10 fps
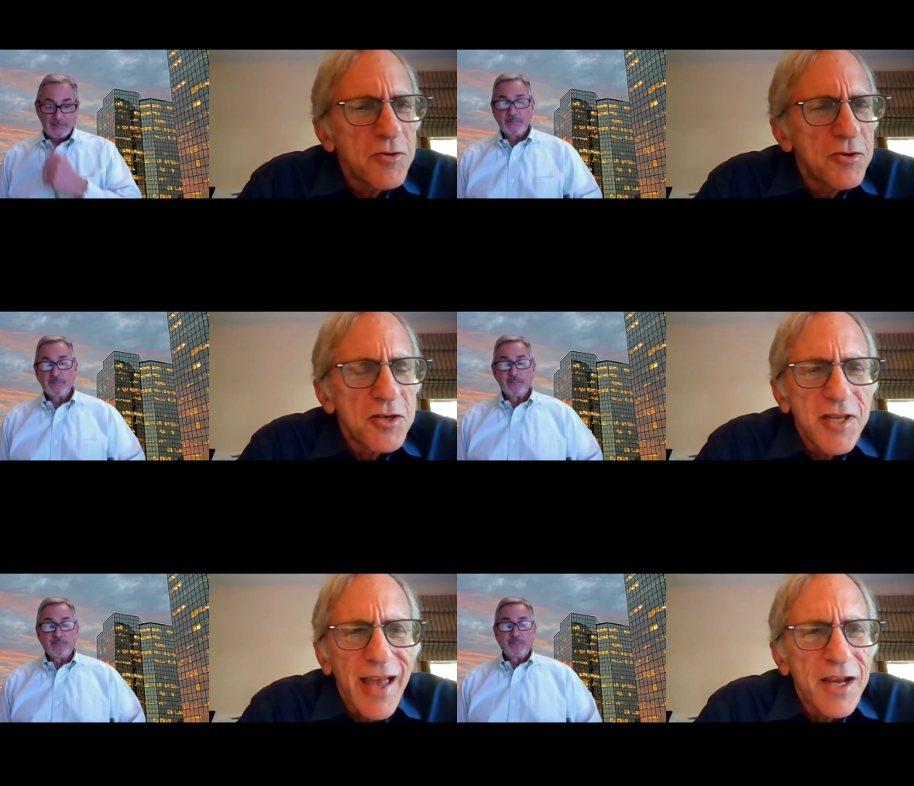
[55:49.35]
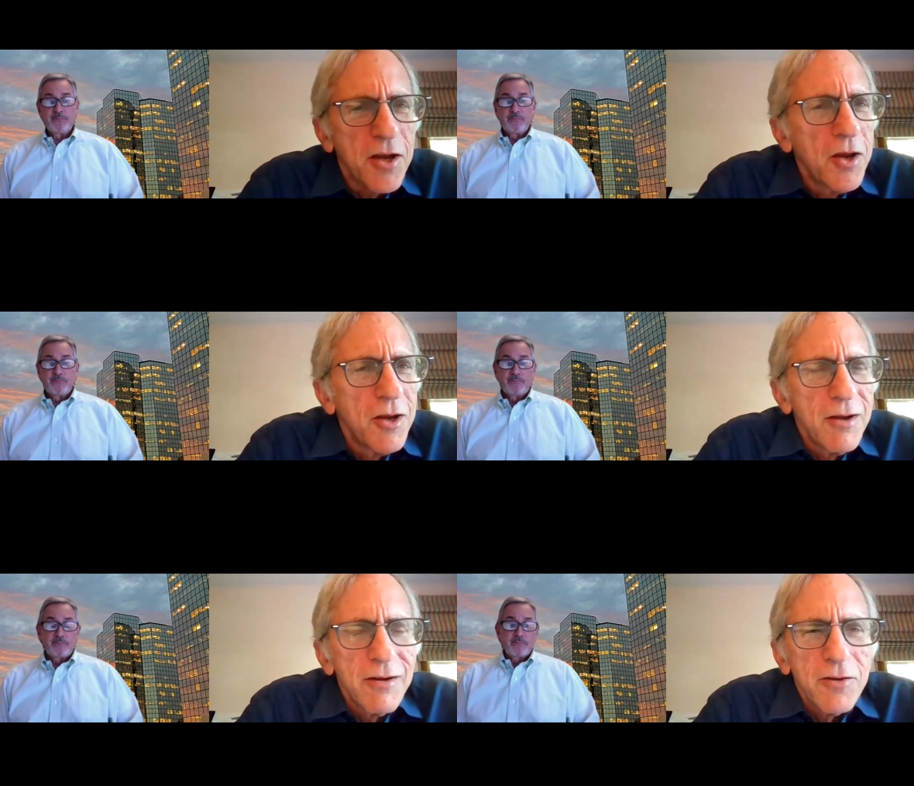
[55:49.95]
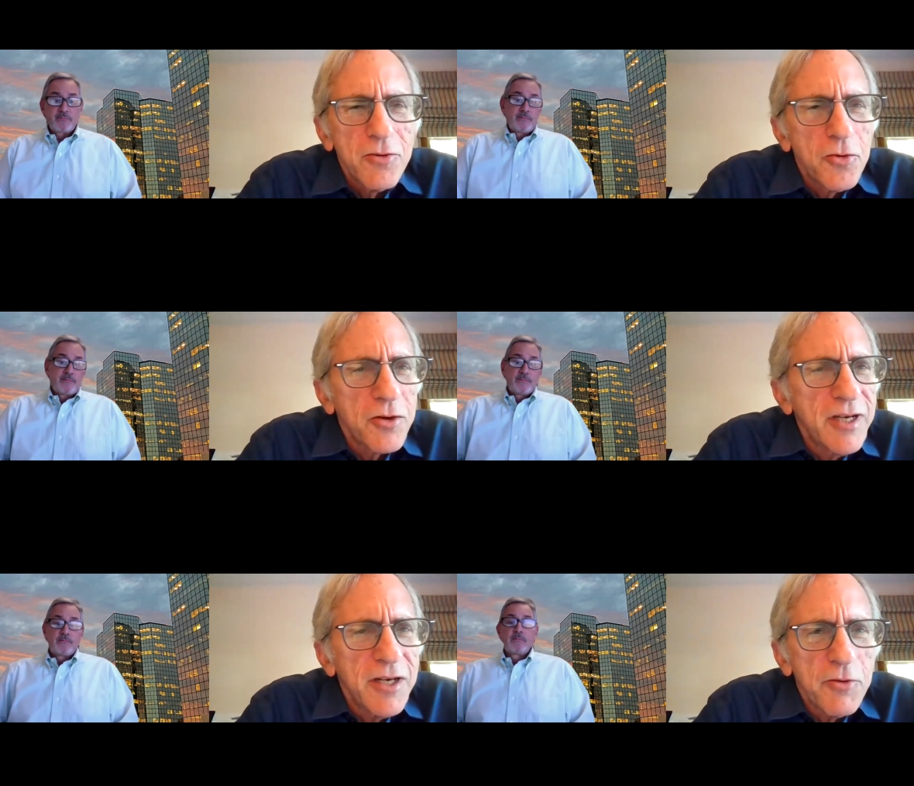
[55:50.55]
Speaker 1: that are just like
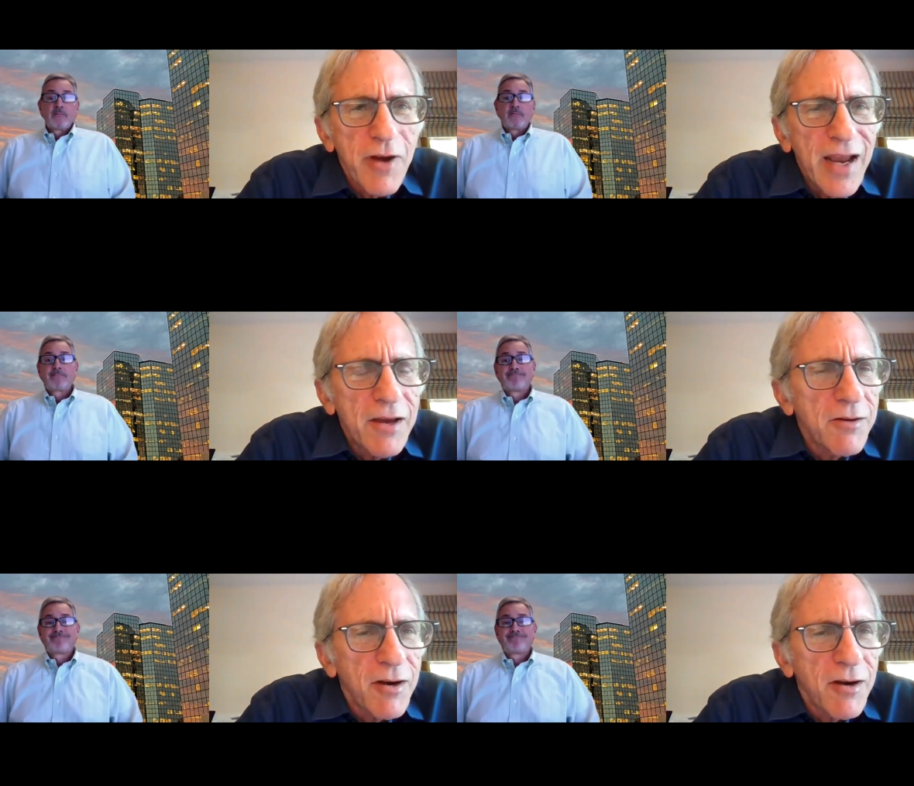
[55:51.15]
lurking around